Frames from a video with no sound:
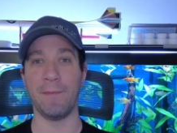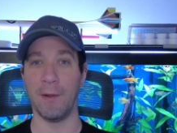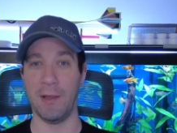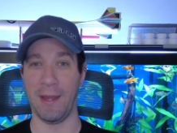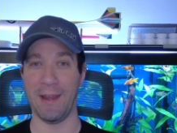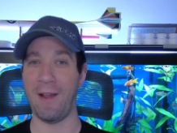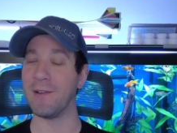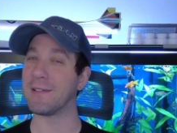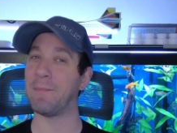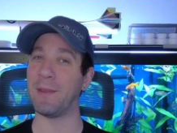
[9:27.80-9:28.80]
felt like I
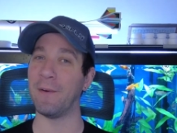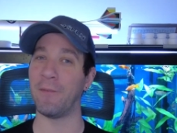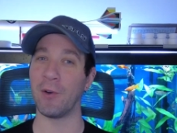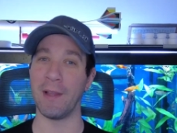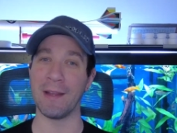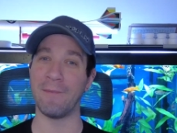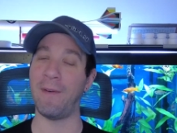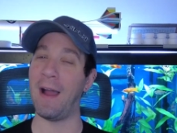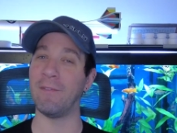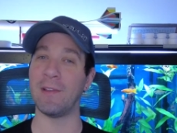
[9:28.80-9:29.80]
was up there for like
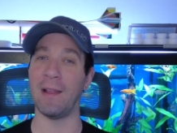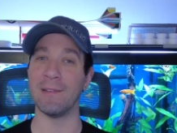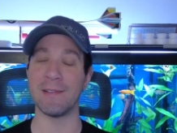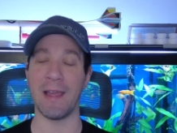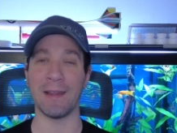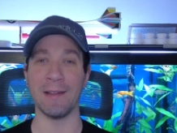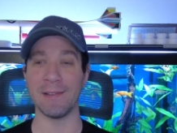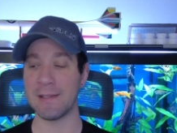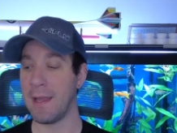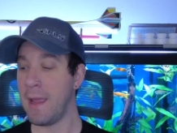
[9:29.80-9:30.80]
five, ten
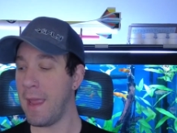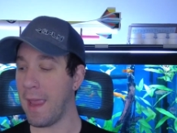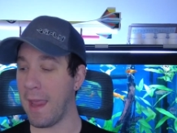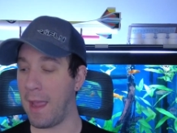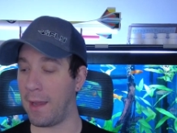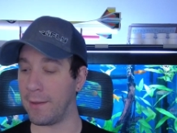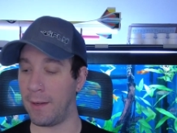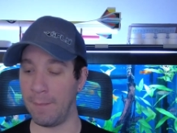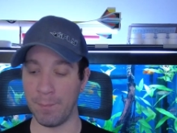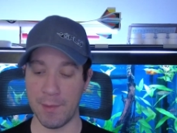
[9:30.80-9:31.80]
seconds. And
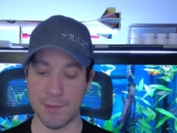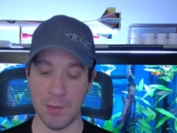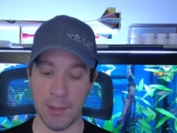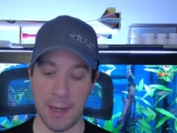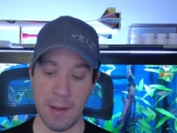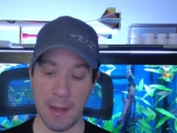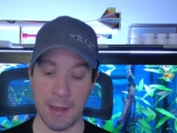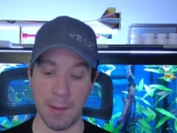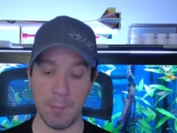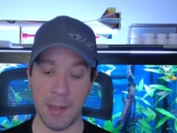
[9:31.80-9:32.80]
um, so it can, it
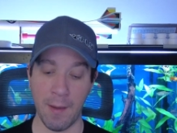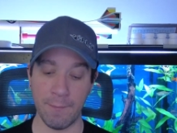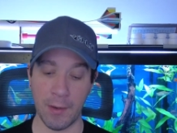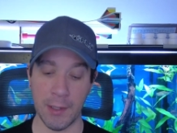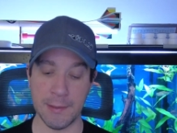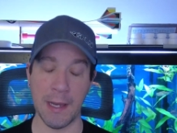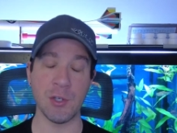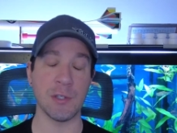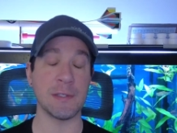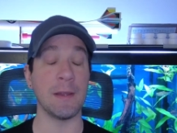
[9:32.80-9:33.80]
can become very
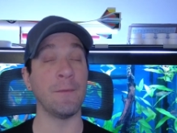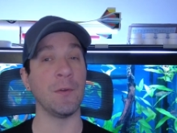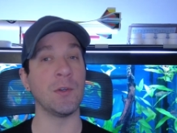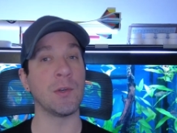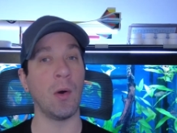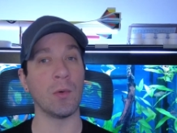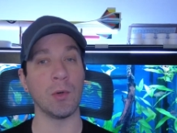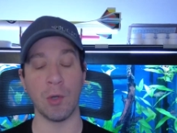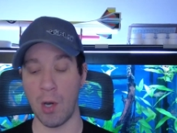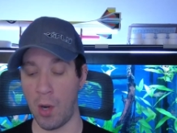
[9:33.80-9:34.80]
dangerous if you don't
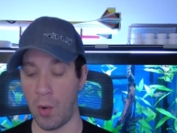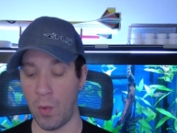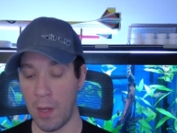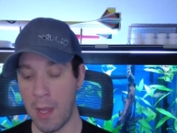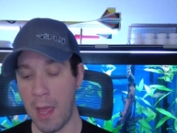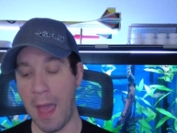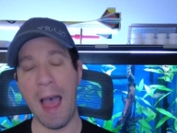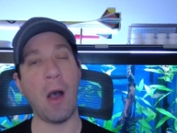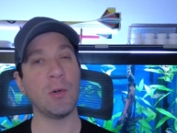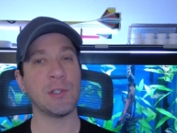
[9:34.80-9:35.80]
know
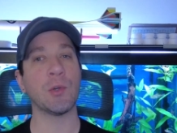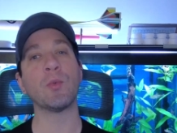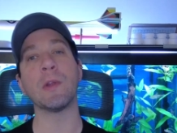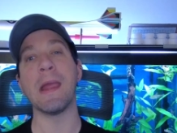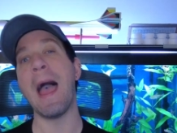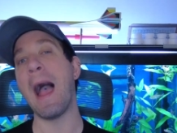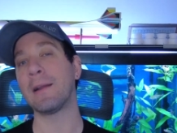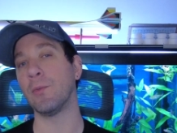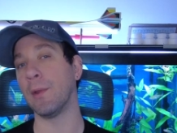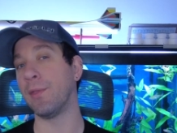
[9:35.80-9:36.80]
how to
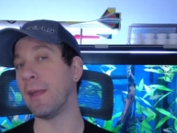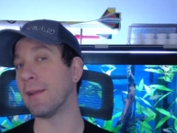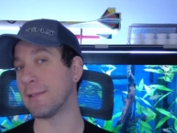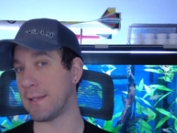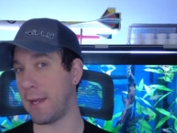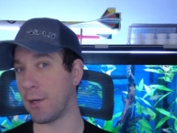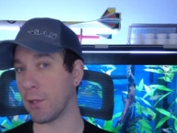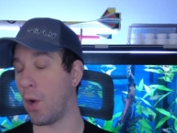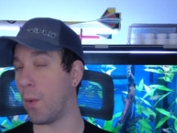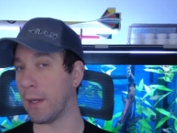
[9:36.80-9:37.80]
react with things that are
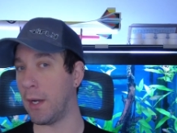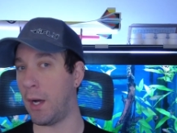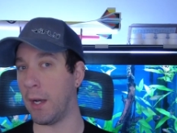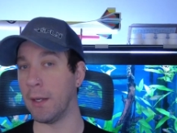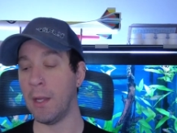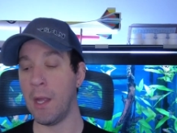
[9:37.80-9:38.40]
going on.